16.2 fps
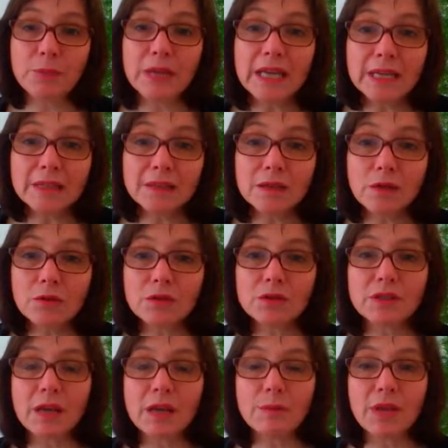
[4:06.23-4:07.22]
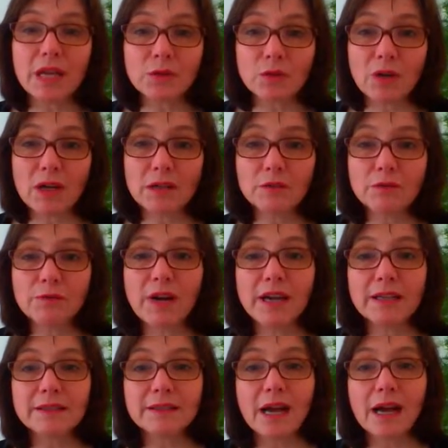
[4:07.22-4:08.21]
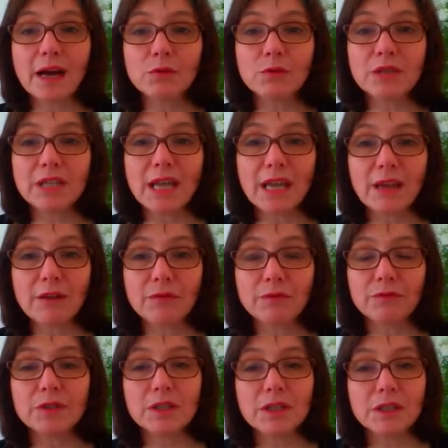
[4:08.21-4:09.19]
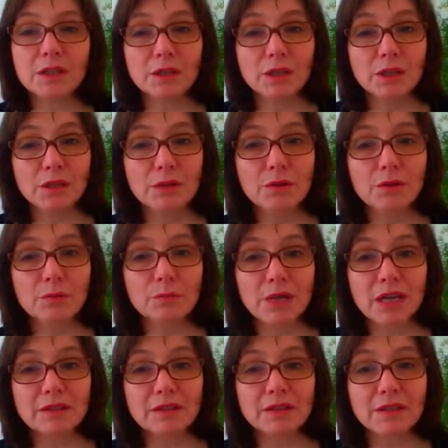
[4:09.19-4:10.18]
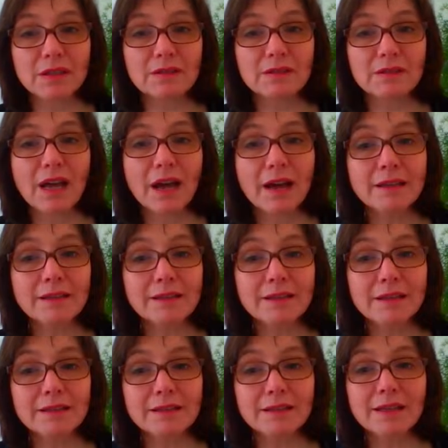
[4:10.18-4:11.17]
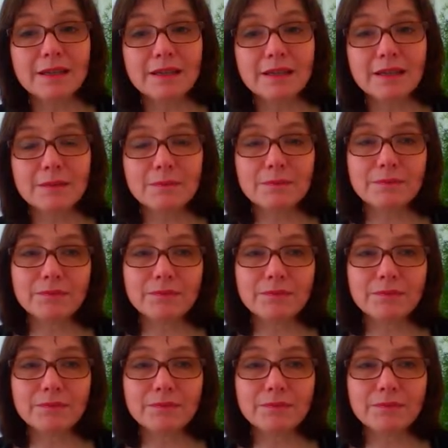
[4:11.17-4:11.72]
please use them and try to find out if the new president, ICC